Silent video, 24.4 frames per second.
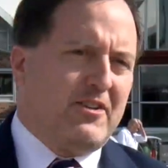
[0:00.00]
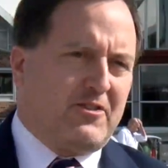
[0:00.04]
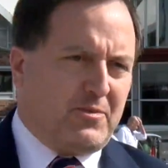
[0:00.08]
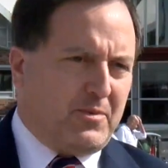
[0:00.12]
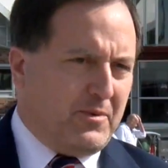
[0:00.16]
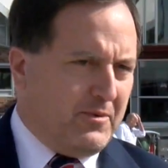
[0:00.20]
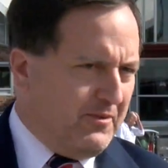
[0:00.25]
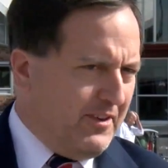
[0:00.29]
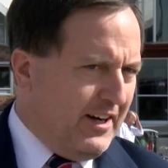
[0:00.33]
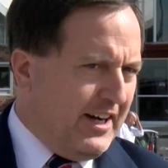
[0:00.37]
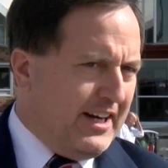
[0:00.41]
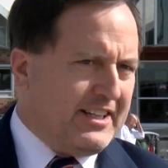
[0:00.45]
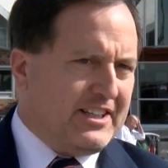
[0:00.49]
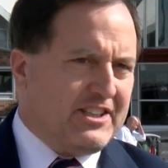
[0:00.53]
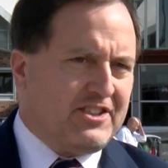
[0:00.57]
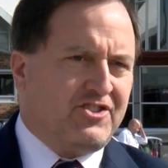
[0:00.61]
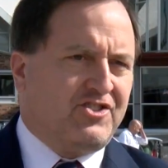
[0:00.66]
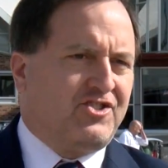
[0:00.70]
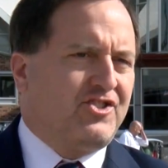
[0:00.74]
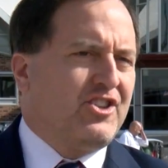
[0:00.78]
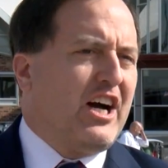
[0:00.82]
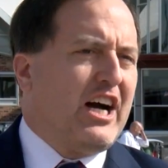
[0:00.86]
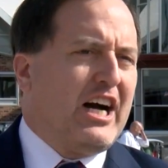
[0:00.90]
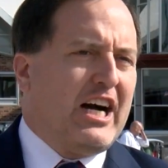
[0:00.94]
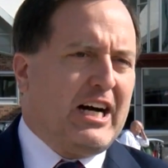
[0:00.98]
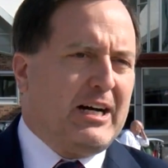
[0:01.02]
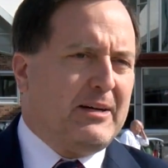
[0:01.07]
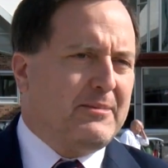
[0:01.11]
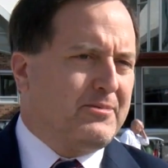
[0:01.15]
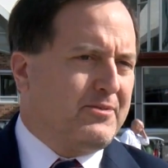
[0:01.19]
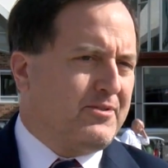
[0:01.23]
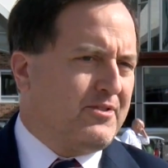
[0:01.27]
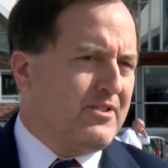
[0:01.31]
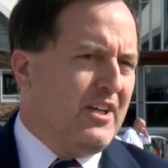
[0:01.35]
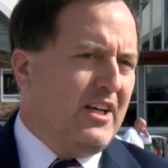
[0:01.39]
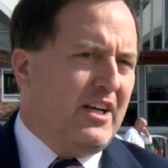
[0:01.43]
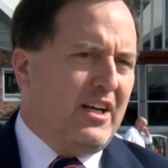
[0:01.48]
It's providing
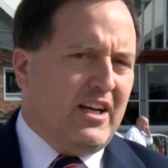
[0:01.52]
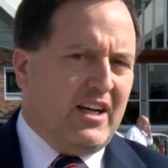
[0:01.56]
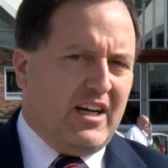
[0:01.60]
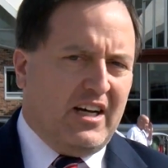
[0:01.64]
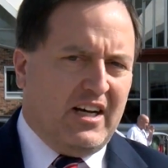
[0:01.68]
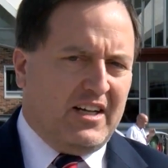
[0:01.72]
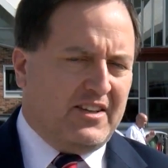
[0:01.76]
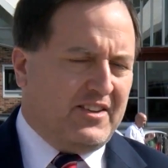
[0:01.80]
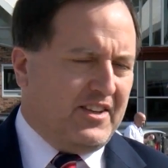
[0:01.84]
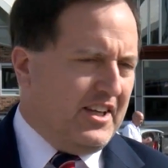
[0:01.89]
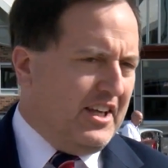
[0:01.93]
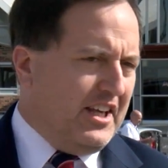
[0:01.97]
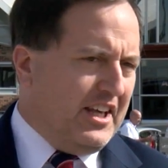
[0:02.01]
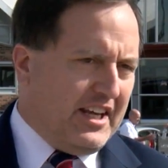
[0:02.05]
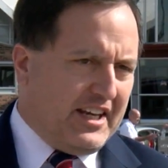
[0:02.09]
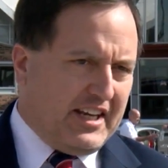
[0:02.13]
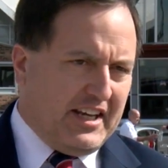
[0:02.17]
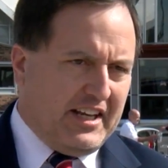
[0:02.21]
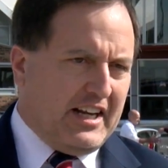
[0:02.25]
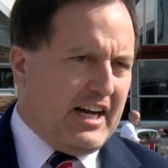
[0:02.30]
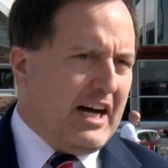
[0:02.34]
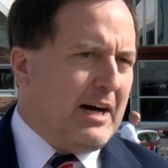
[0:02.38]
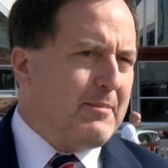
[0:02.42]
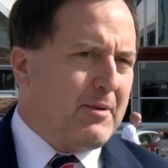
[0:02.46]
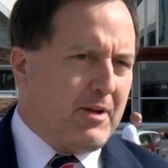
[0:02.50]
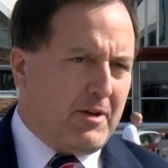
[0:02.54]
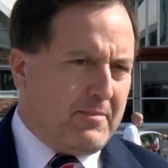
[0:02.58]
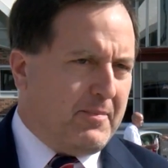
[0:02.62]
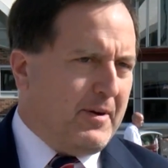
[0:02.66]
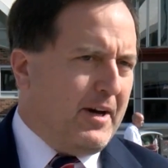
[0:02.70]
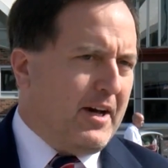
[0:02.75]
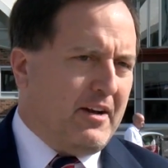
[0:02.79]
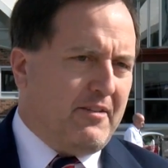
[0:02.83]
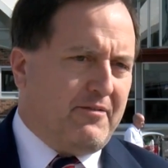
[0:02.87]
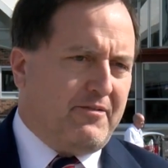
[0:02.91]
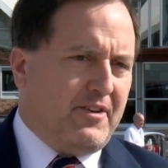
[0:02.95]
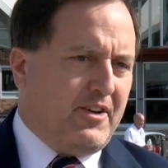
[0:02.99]
jobs. Uh, the economic
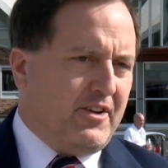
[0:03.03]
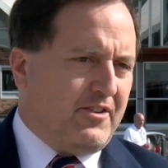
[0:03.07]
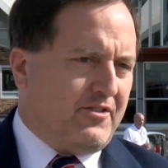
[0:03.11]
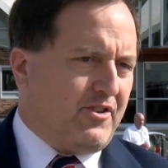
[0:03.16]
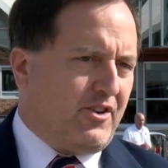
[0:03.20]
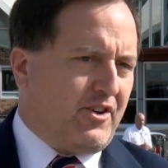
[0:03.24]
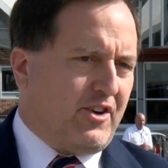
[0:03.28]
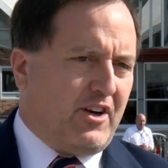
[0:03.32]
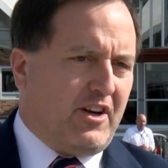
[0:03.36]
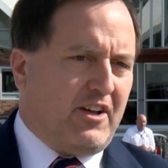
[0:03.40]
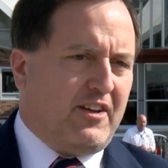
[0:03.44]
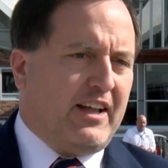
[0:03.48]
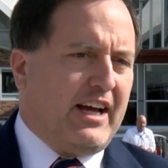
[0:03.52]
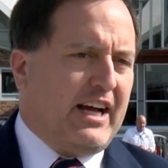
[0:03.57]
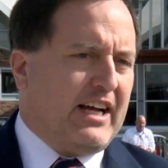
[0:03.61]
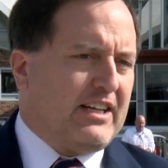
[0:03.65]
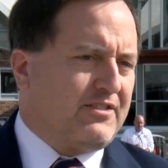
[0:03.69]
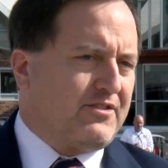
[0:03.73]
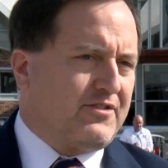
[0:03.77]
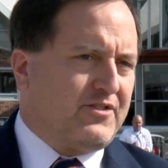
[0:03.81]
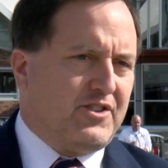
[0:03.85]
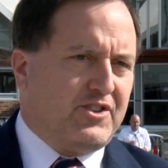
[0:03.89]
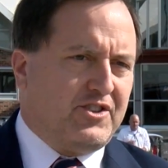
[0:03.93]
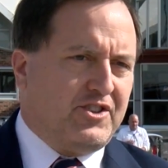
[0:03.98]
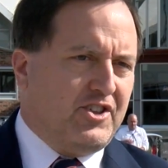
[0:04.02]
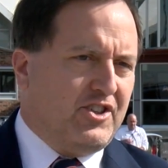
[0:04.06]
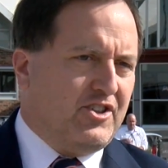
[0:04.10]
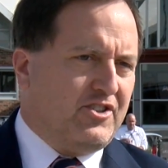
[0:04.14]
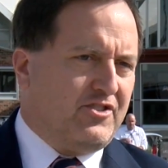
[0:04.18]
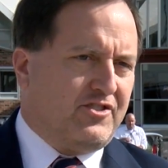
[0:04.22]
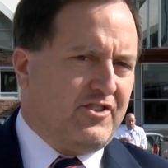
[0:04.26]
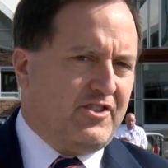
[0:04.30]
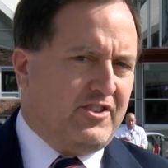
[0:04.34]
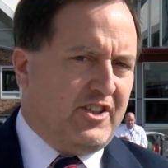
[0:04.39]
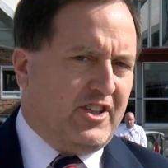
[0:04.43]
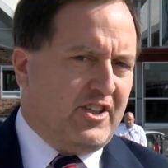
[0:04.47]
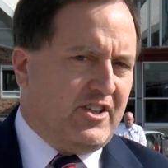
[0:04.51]
benefits are going to last for
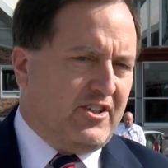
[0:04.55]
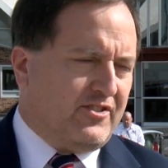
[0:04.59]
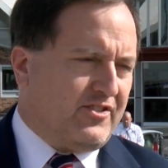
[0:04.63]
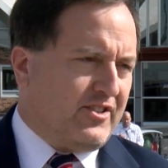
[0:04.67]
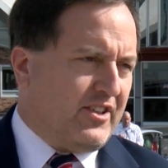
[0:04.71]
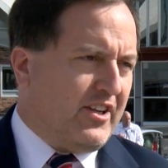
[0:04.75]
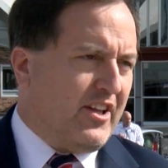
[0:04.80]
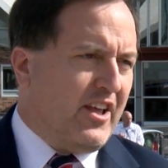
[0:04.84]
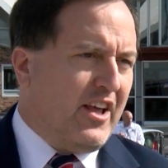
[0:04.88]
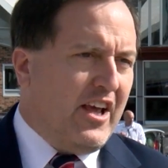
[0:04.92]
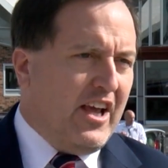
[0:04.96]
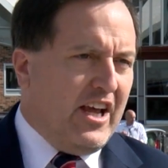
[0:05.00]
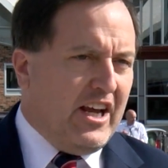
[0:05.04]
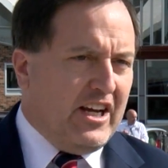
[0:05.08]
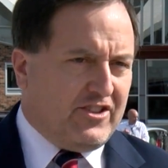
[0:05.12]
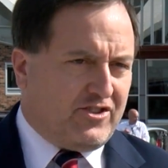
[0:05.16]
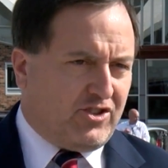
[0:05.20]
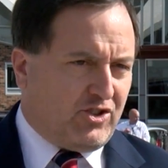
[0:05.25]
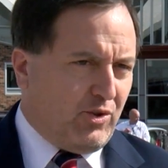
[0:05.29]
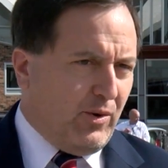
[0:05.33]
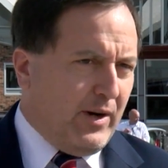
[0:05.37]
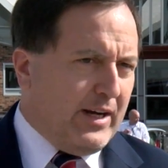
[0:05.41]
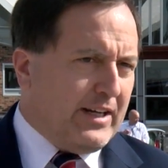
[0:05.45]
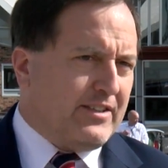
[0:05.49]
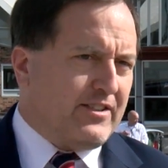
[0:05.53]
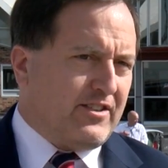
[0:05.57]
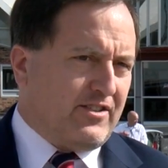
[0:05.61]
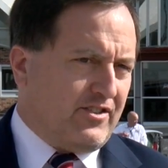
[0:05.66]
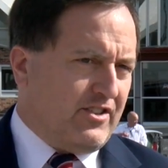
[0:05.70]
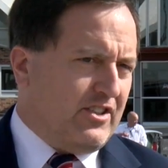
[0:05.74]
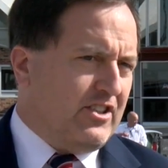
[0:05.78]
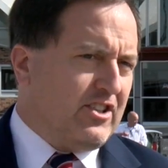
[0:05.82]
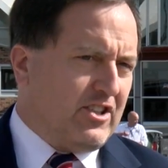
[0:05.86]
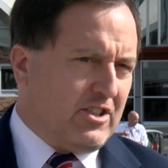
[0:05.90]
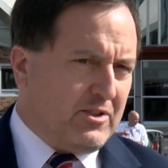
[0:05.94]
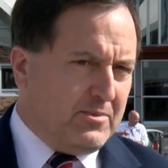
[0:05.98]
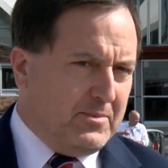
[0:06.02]
years and years. And it's great to see
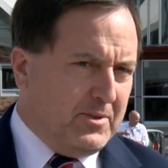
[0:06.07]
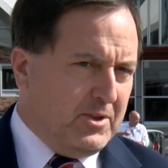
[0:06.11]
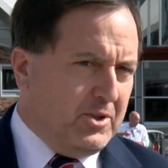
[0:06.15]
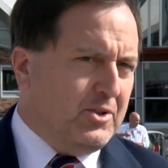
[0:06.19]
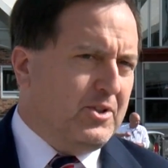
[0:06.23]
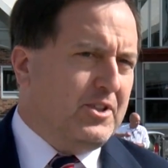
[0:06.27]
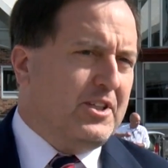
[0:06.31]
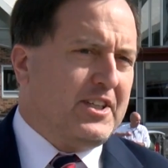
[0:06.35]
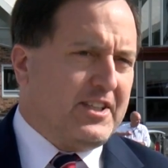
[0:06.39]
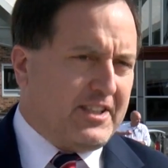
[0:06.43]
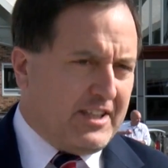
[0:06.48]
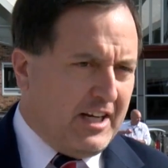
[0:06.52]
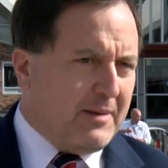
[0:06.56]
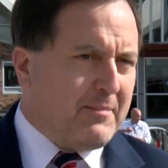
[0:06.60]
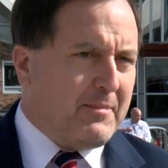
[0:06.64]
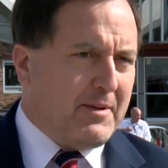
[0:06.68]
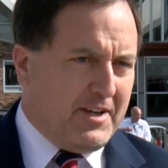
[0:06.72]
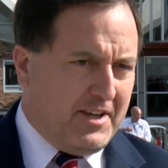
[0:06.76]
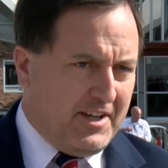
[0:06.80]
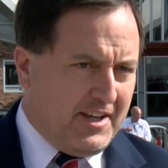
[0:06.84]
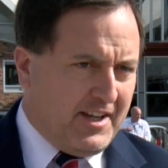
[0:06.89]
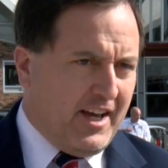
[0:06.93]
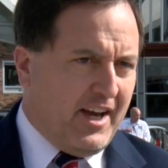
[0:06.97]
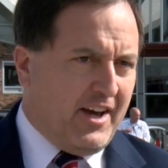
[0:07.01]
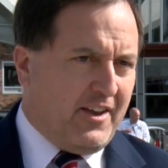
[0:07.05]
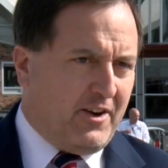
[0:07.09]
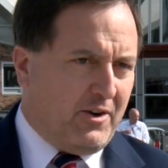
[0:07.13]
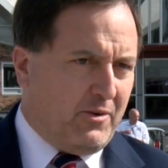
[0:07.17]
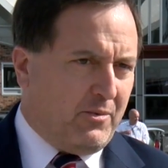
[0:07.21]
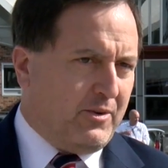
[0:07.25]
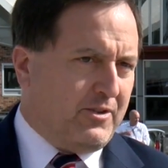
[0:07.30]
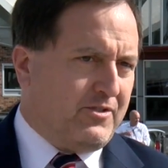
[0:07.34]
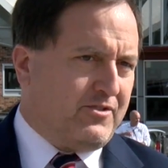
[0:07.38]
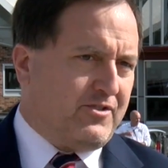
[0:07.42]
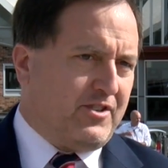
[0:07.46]
the community coming together.